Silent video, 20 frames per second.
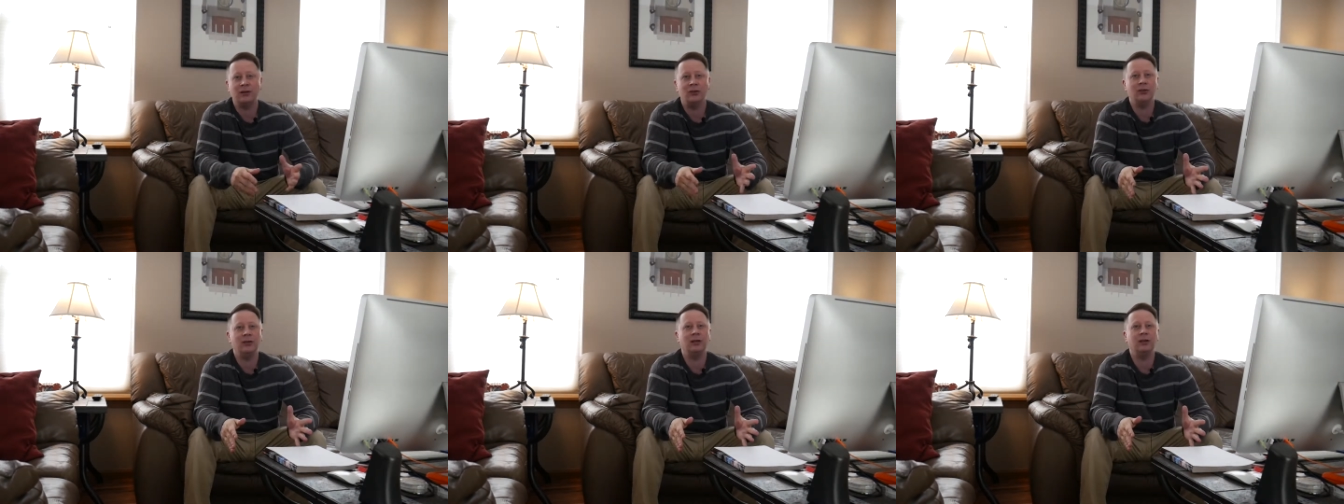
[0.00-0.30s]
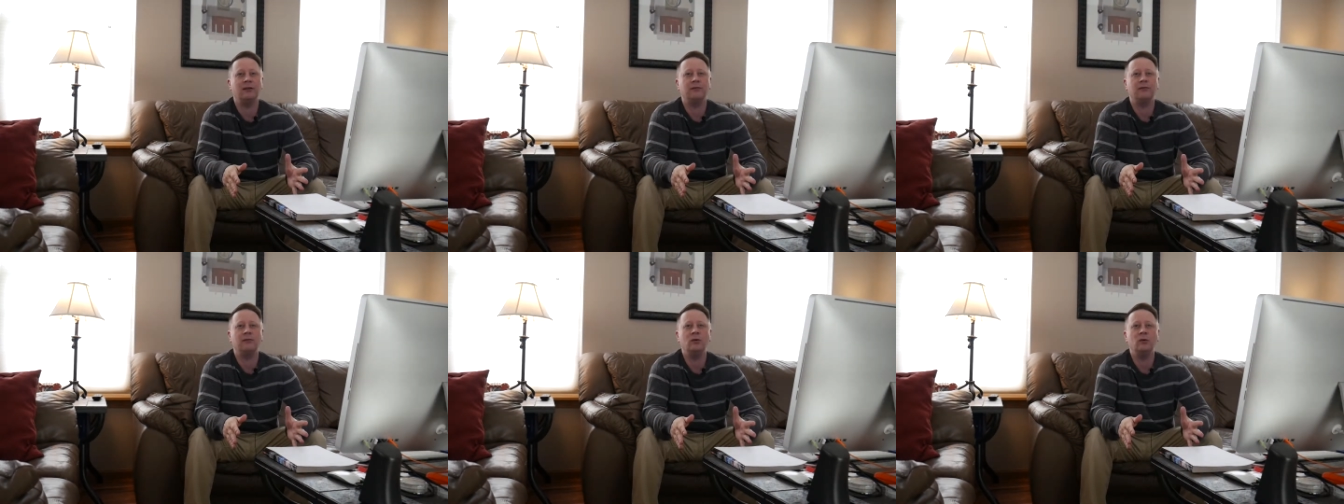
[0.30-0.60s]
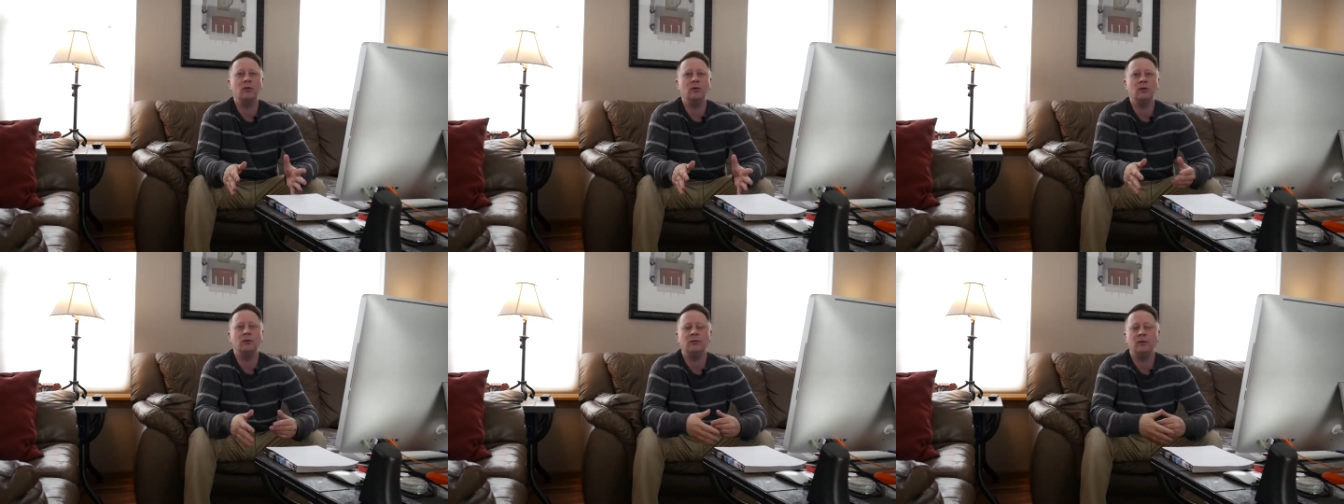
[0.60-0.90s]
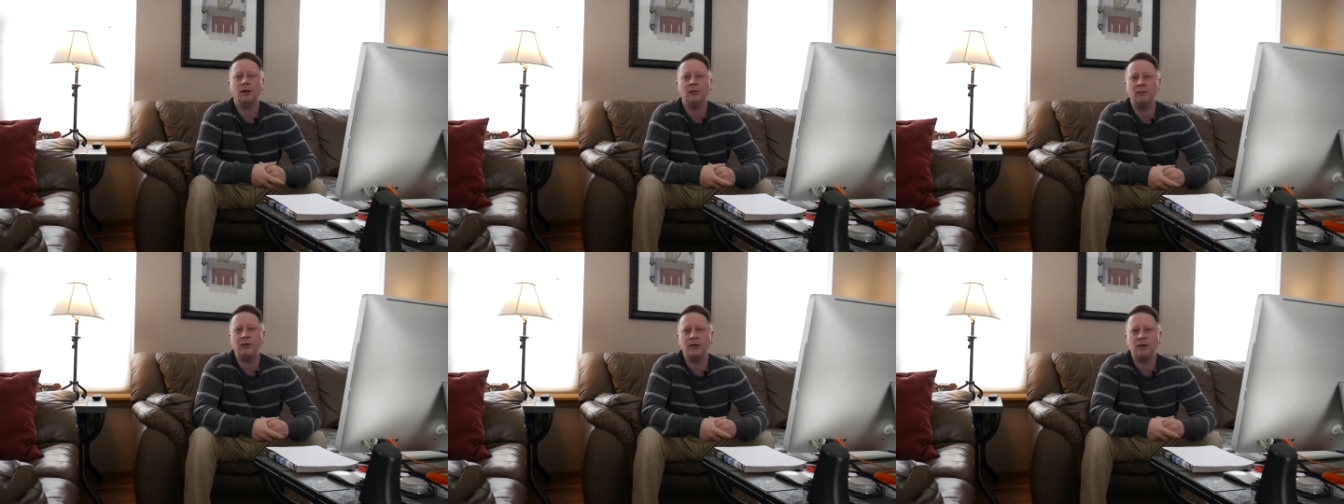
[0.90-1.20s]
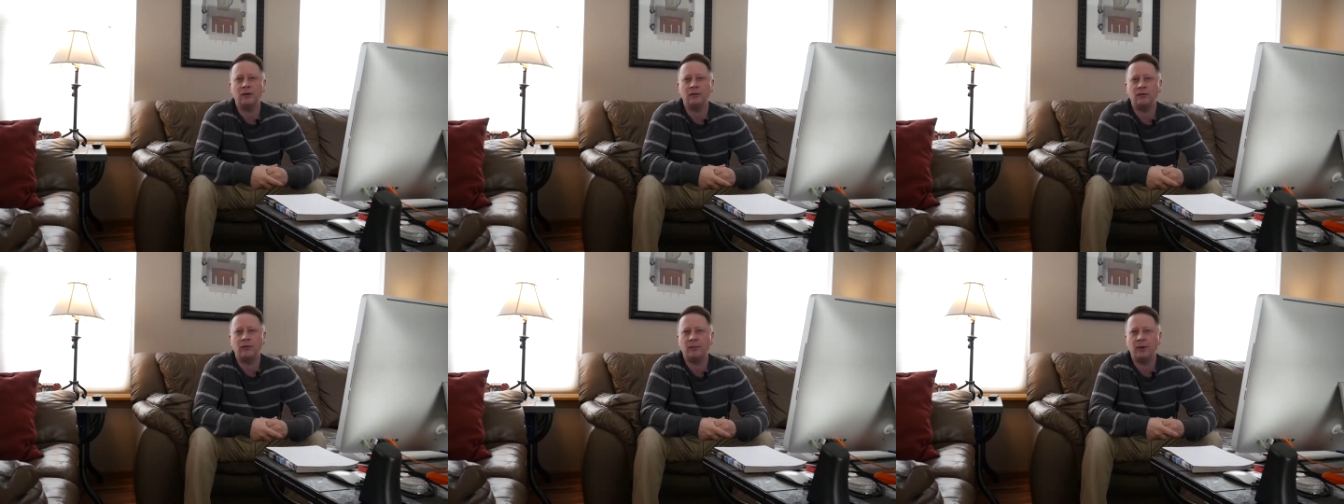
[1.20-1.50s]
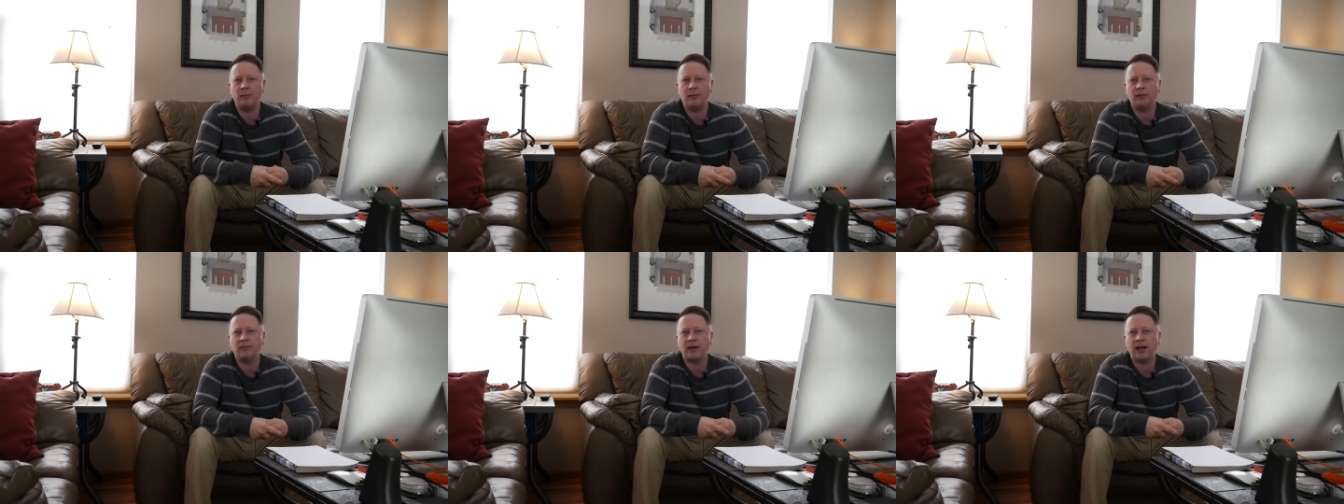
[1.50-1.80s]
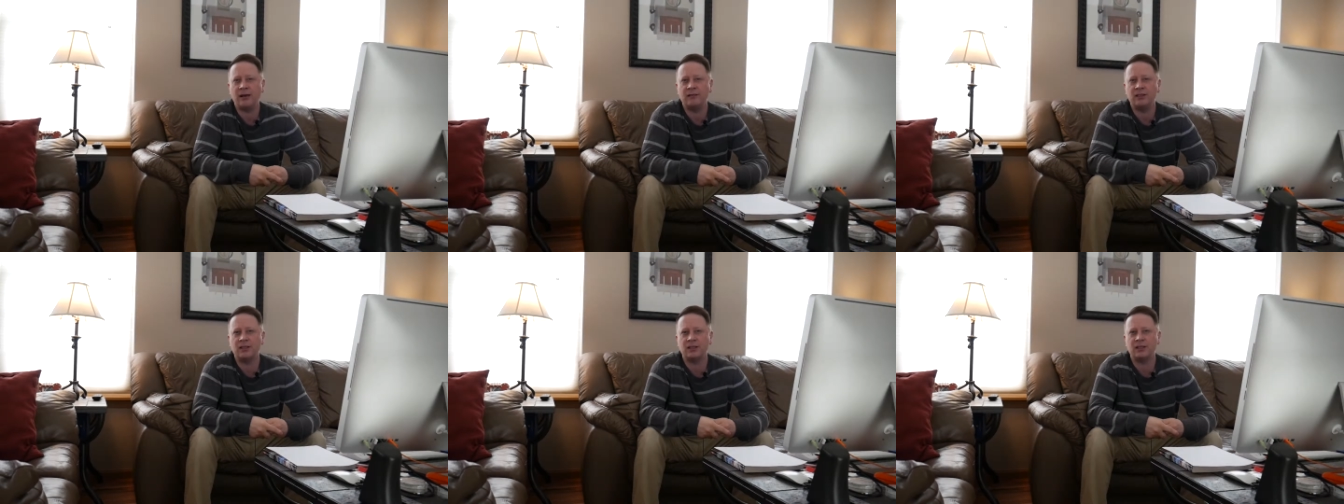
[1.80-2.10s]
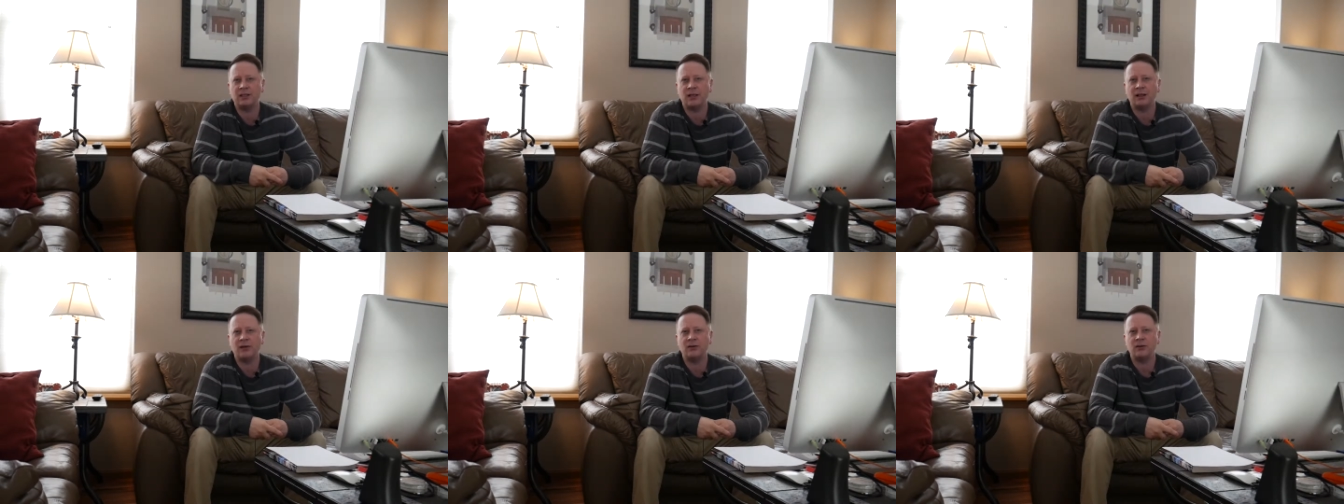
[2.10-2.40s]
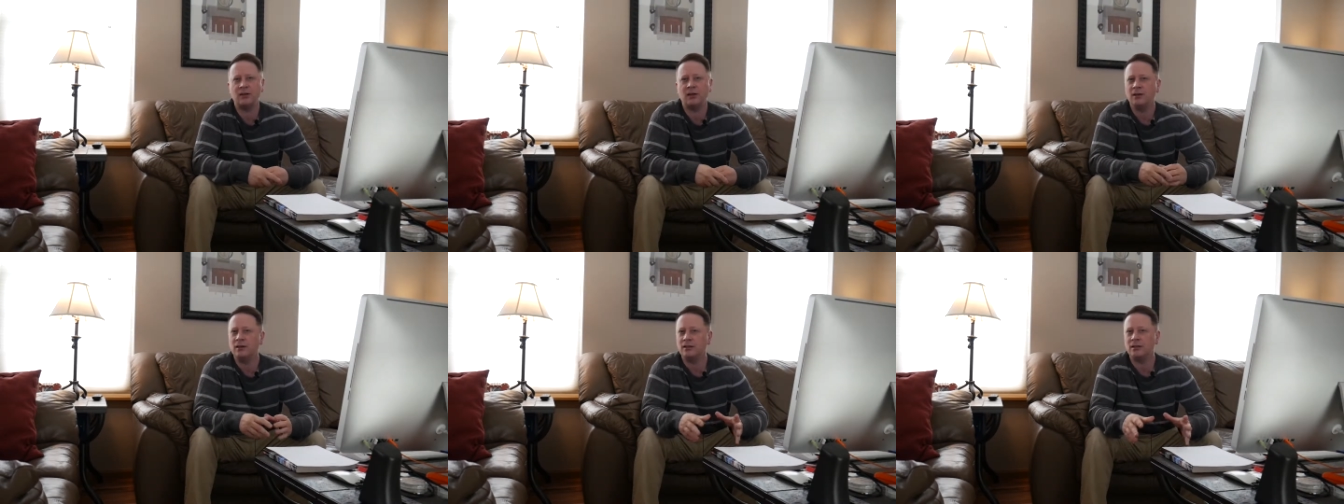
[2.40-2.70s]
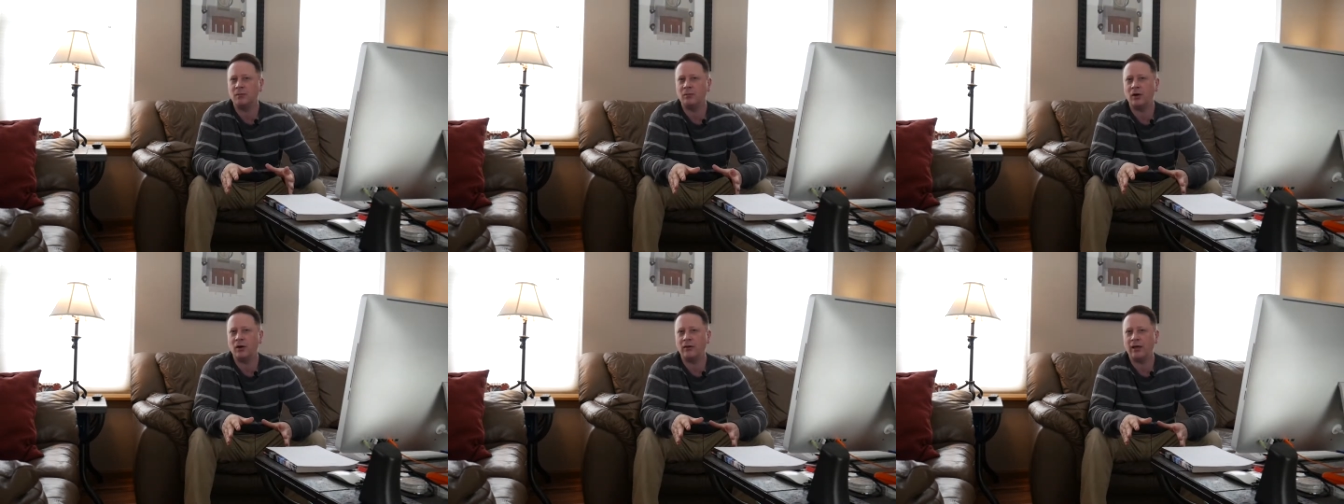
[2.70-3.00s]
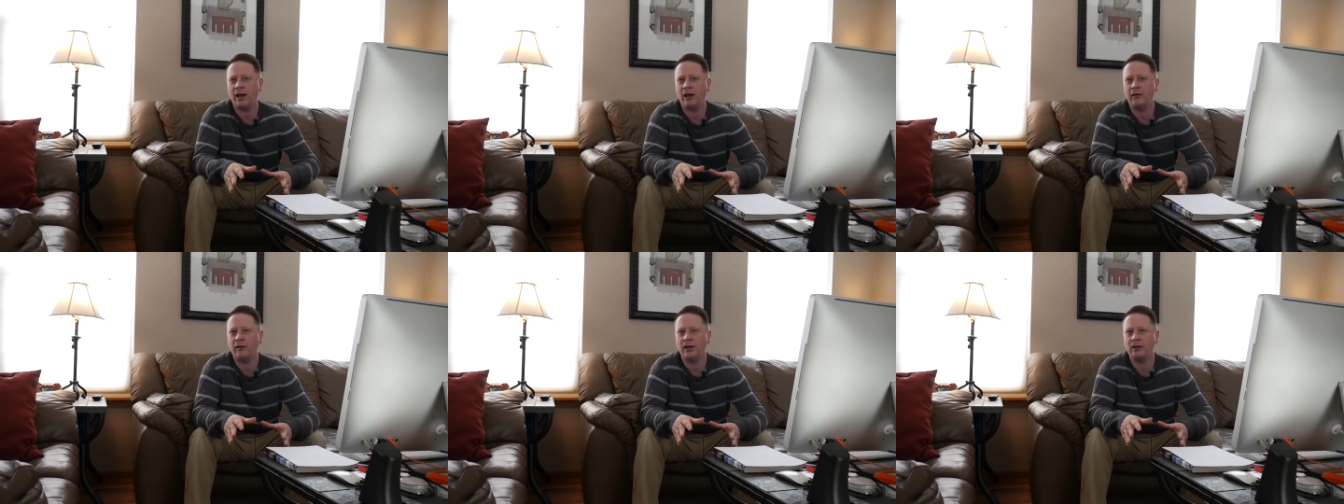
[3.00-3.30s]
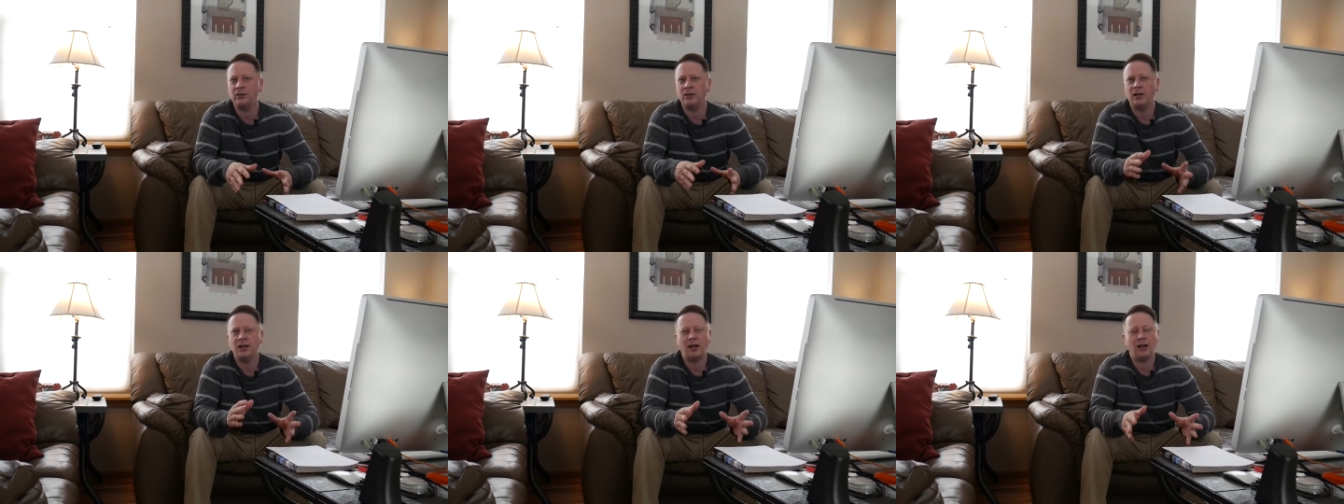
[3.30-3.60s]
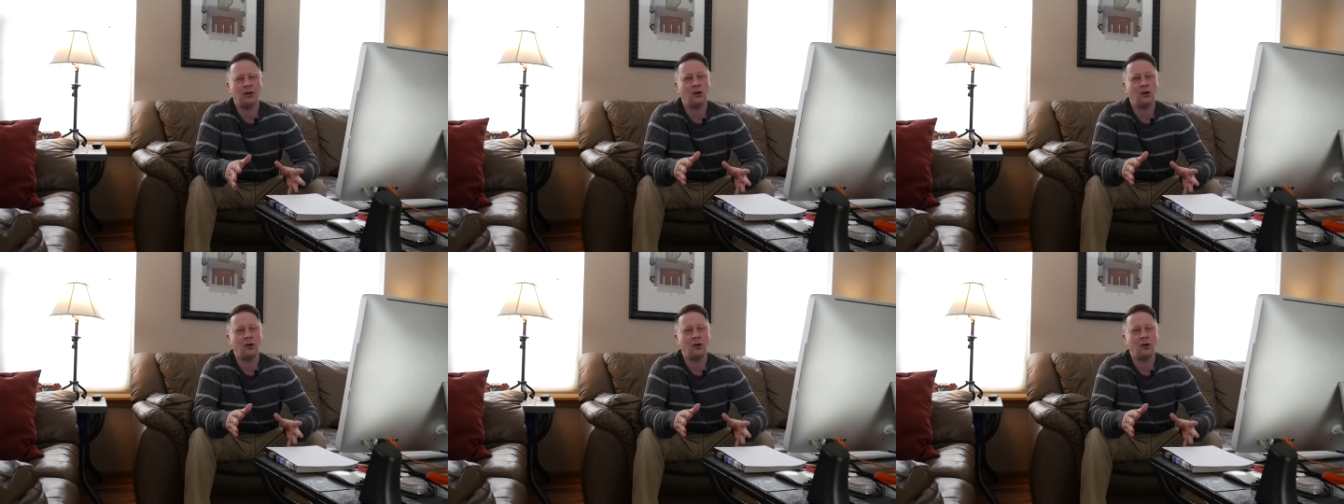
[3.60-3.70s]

You can get food, a meal for maybe five six dollars, somewhere in that range.